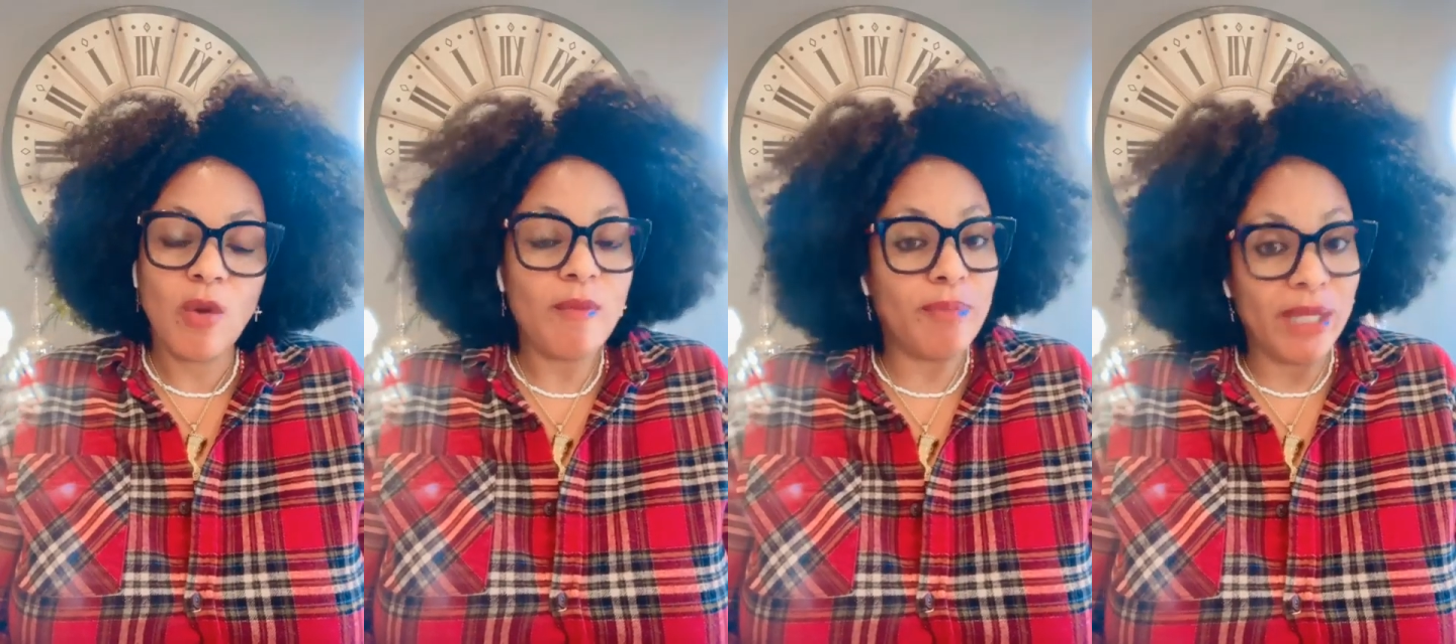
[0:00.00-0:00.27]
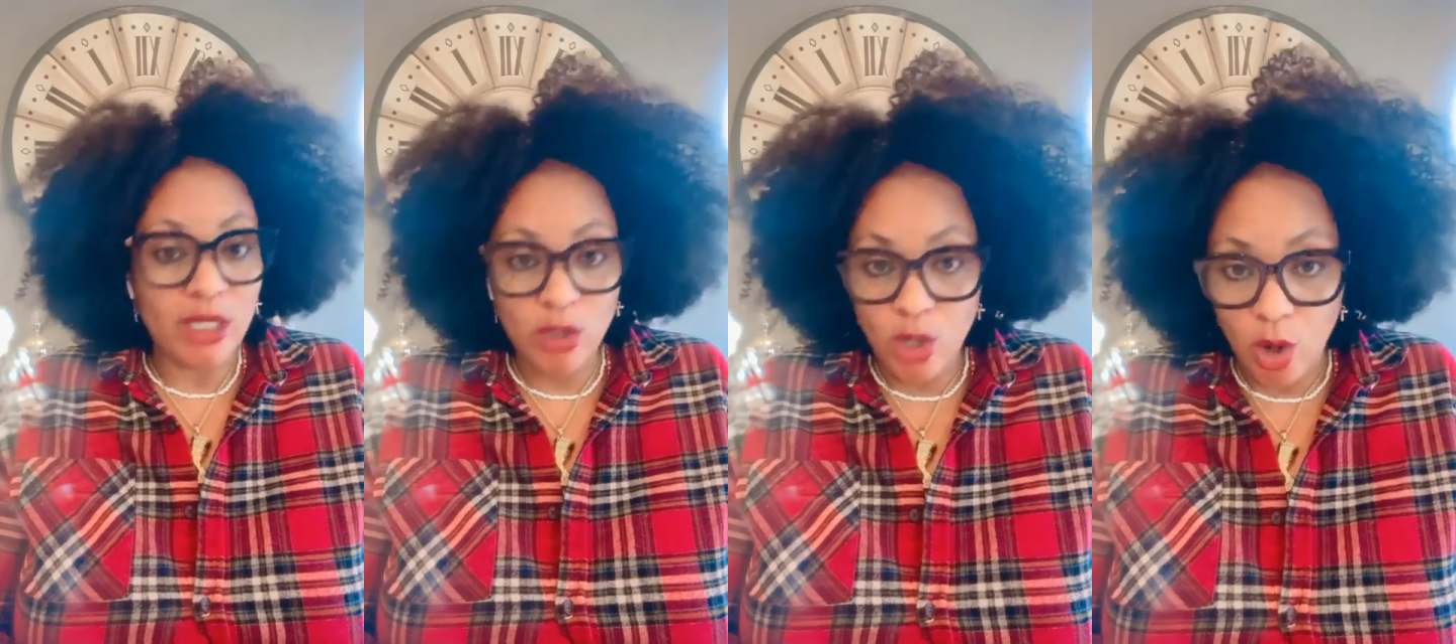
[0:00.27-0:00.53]
We've
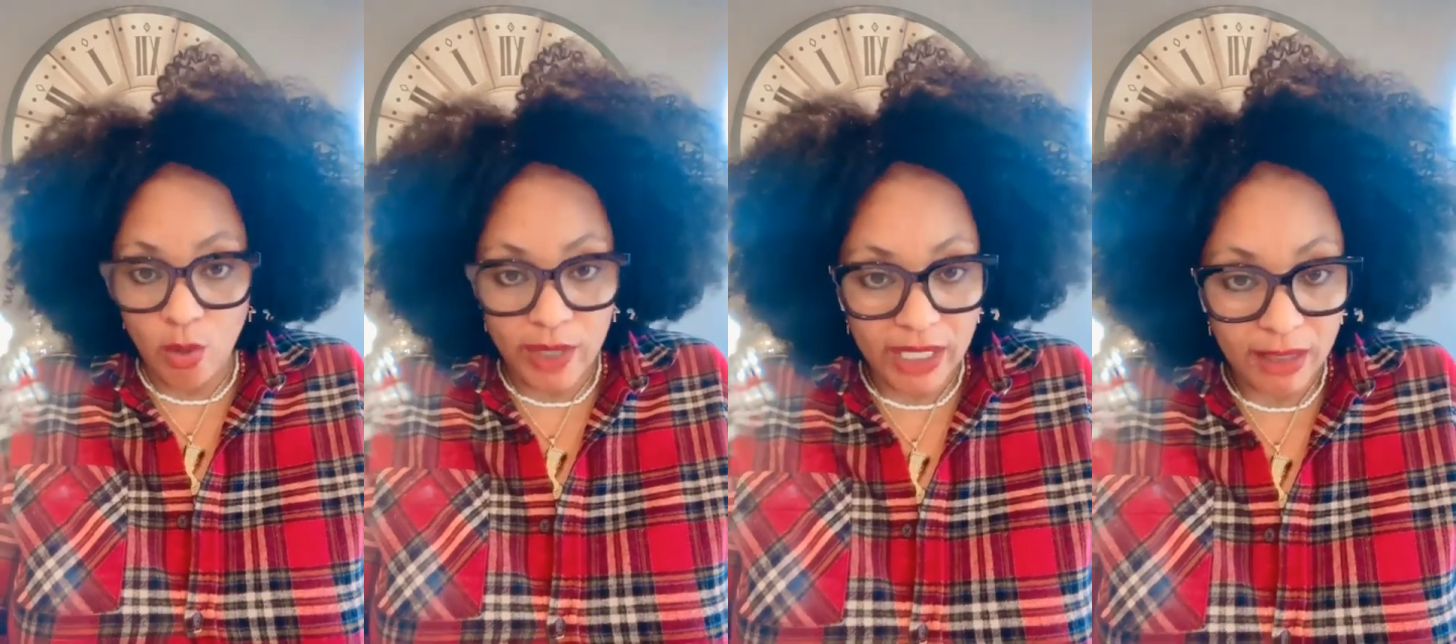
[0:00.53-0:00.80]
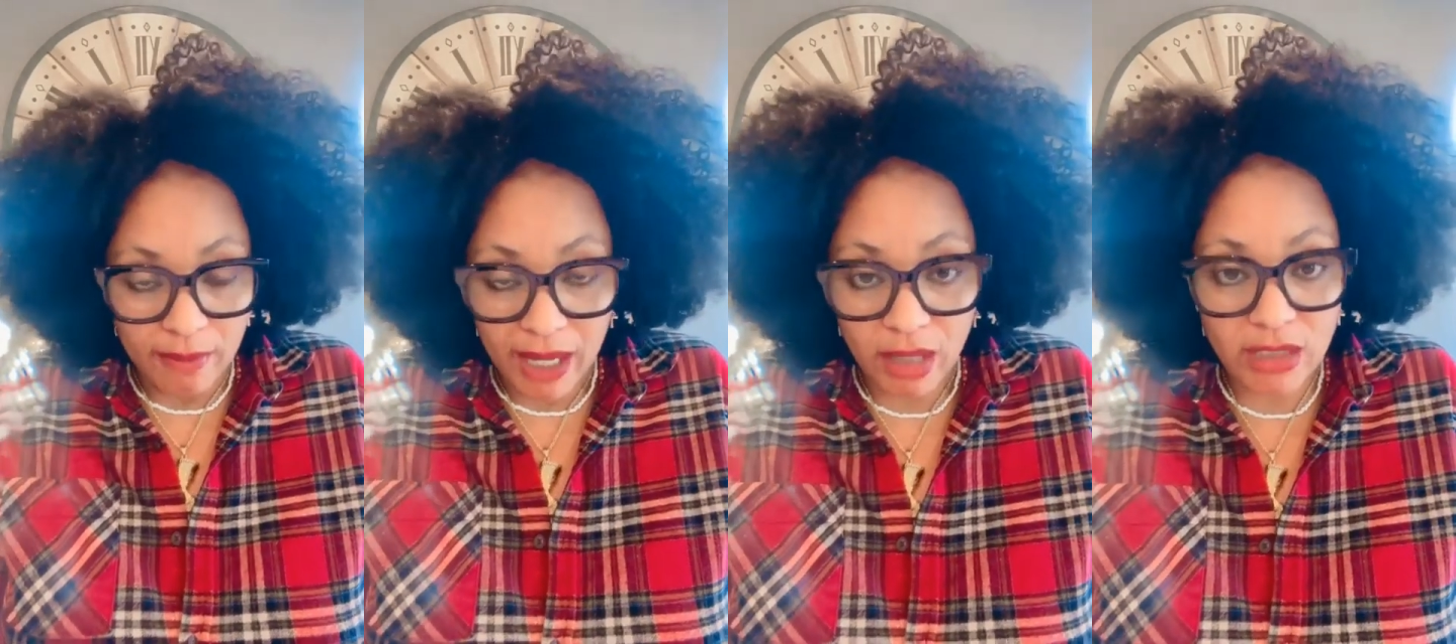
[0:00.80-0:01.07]
been
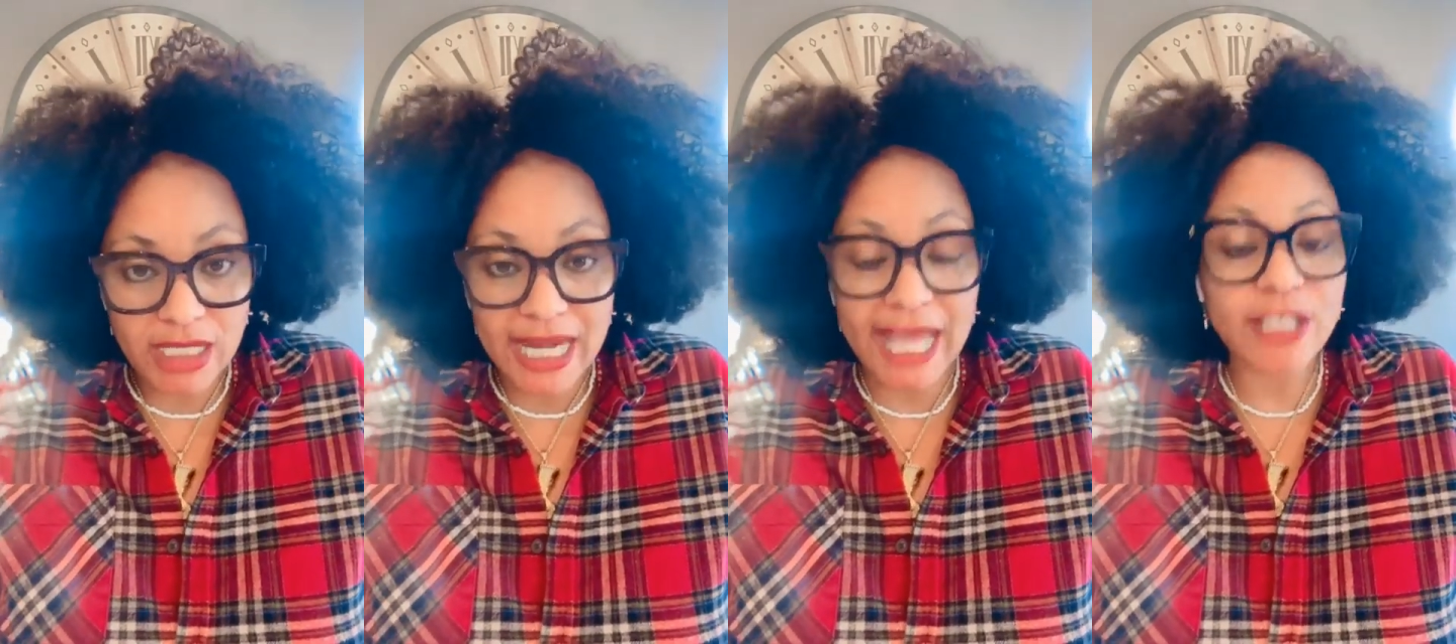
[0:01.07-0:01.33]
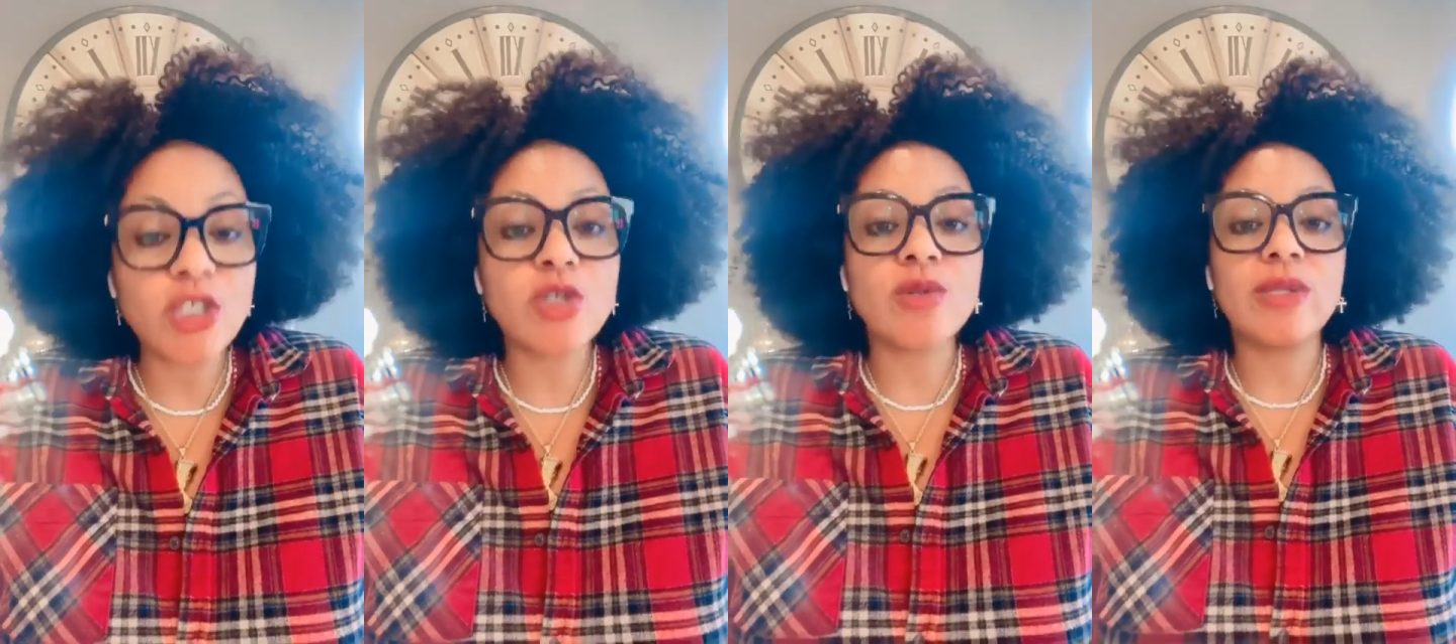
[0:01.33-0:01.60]
knowing about
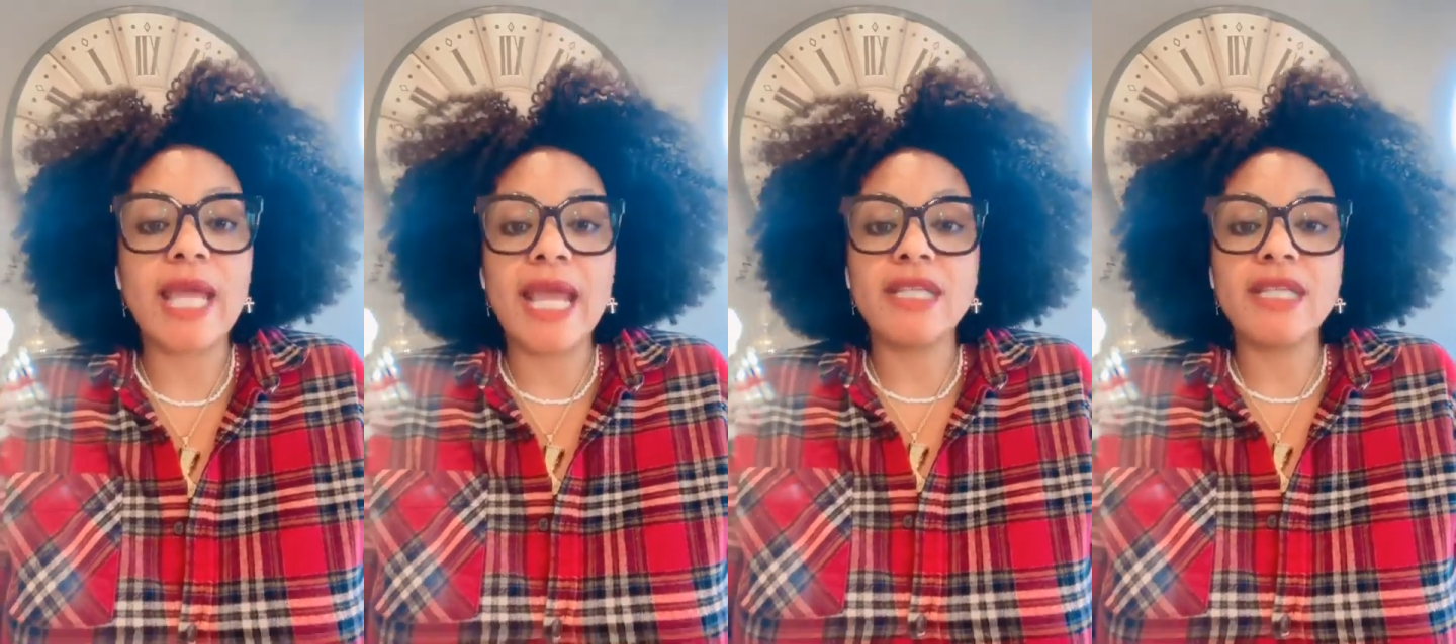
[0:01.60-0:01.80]
natural